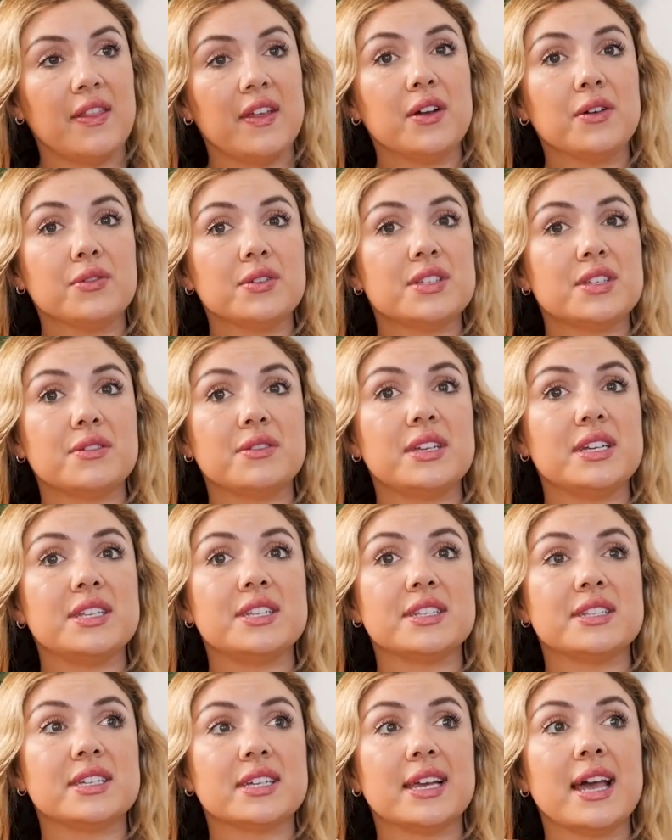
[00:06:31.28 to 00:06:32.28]
And they also
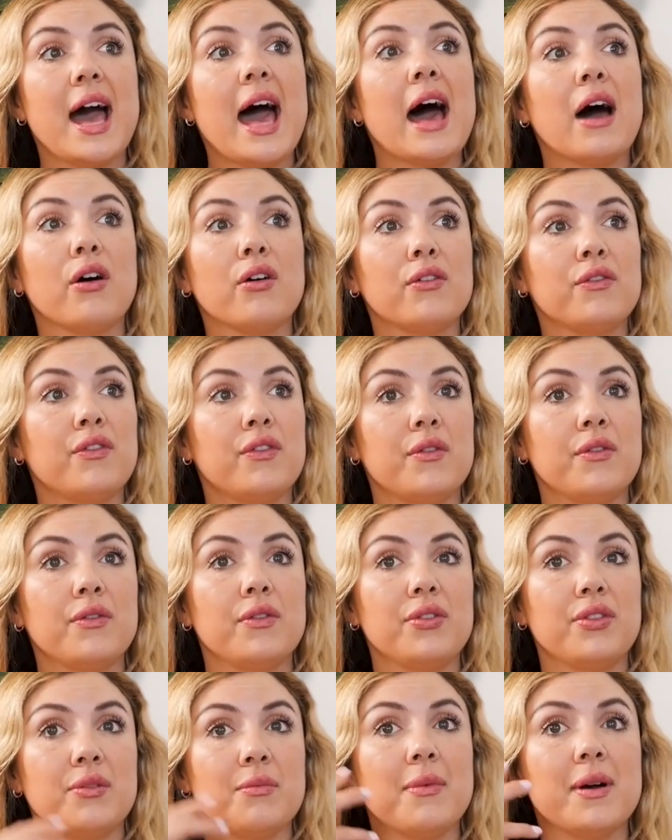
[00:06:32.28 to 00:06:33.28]
needed to get out of
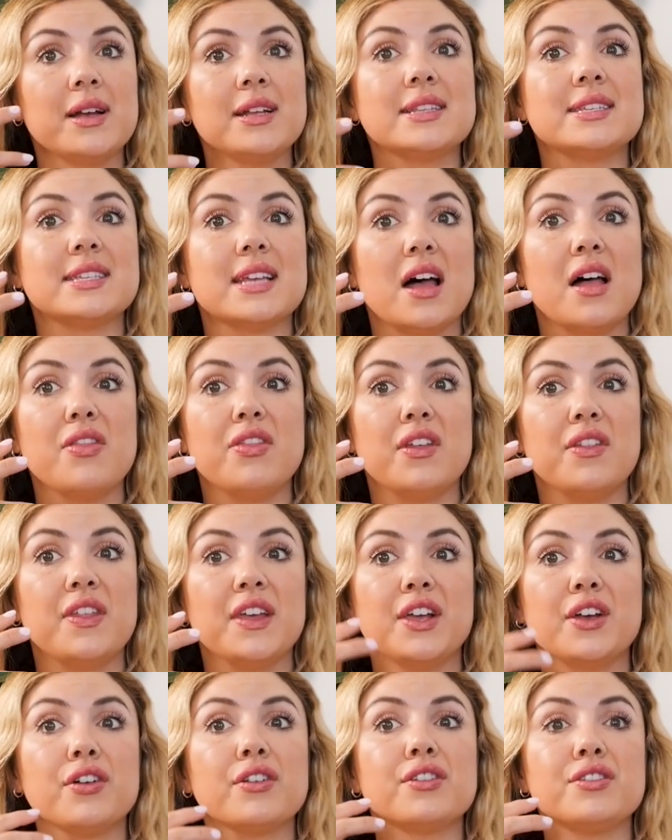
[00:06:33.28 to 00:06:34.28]
the mindset that
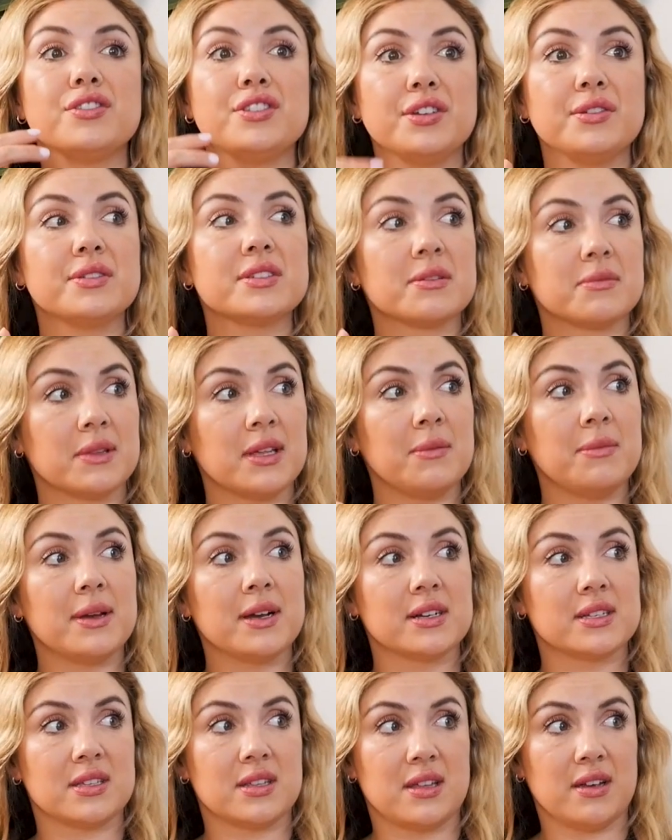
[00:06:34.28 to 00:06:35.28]
they couldn't do something
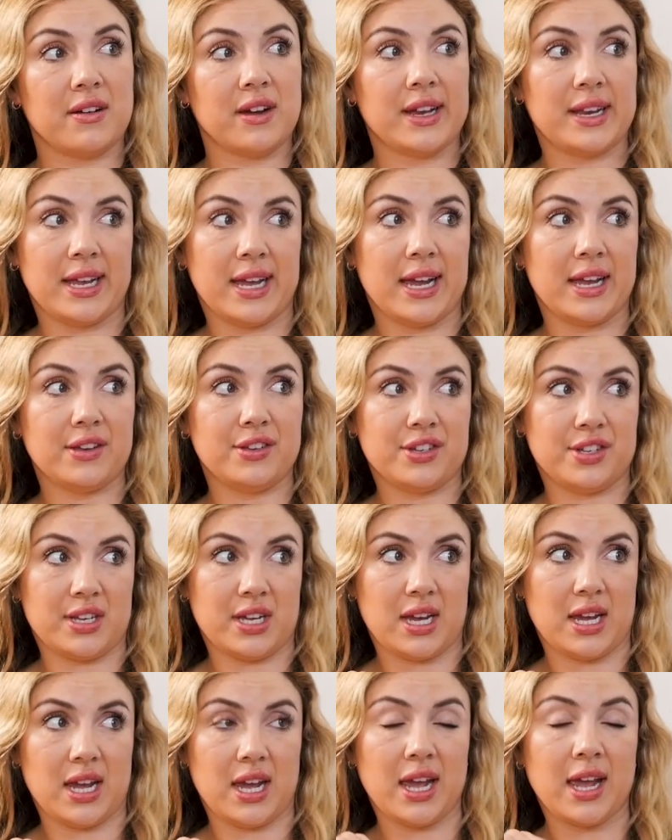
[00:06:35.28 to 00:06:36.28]
because of their
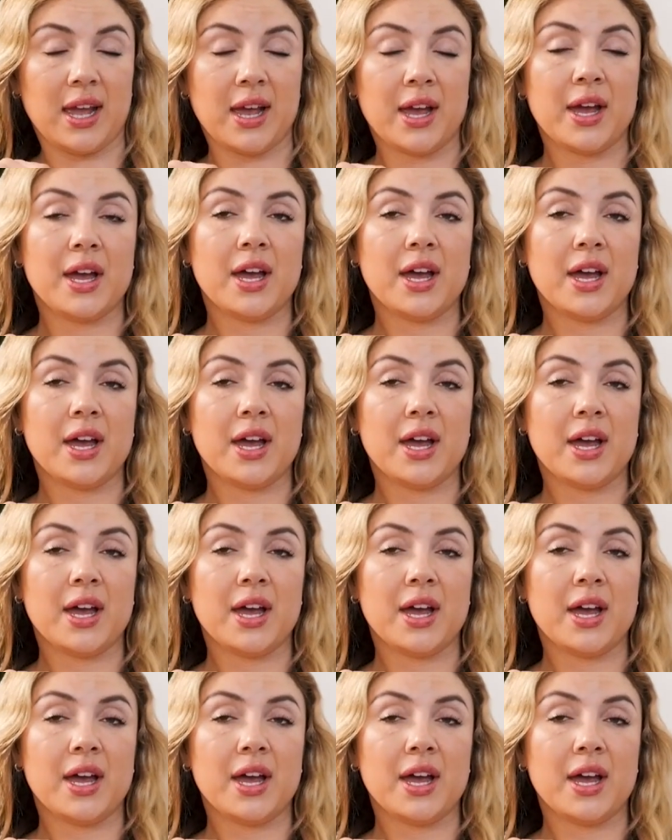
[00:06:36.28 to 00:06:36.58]
ADHD,